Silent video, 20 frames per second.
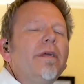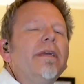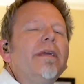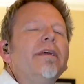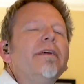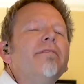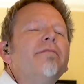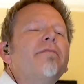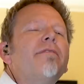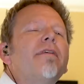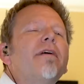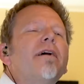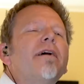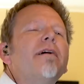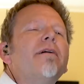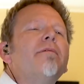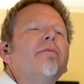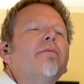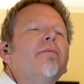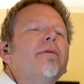
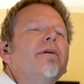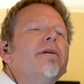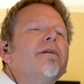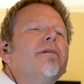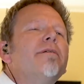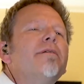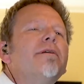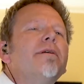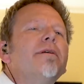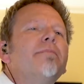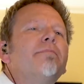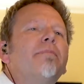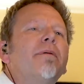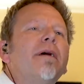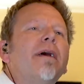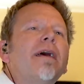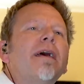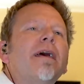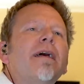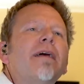weave their
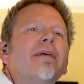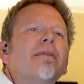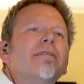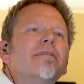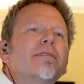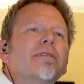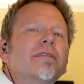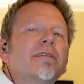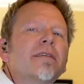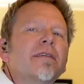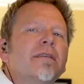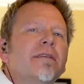weary paths